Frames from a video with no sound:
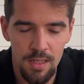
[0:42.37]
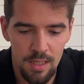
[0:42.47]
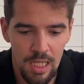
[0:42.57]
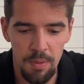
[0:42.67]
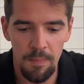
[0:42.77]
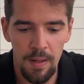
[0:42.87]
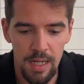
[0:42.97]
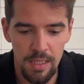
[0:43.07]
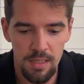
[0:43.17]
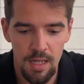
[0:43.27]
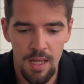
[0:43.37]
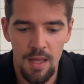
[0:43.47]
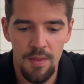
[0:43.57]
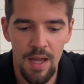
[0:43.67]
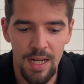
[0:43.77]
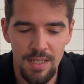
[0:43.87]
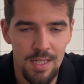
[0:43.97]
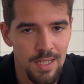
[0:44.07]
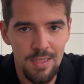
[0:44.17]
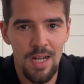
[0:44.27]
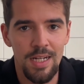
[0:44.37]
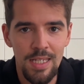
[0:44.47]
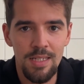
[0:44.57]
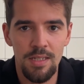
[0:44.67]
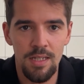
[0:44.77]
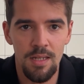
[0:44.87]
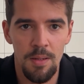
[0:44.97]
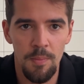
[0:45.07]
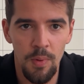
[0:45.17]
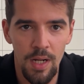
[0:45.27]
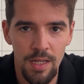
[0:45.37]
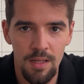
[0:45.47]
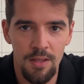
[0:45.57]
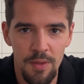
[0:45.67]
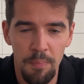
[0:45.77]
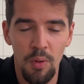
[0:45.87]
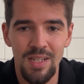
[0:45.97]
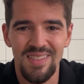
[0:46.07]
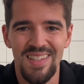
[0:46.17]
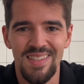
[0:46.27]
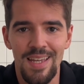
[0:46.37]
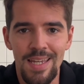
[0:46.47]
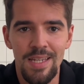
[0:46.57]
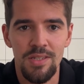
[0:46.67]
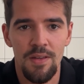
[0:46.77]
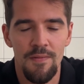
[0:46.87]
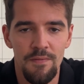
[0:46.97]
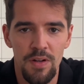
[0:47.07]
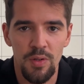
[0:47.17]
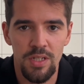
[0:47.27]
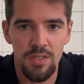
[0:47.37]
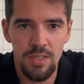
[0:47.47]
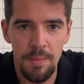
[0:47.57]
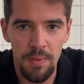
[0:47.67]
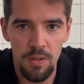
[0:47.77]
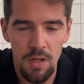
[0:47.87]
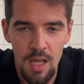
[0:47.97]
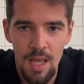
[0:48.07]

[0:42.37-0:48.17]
Keep in mind that it's not easy, but the process is very simple,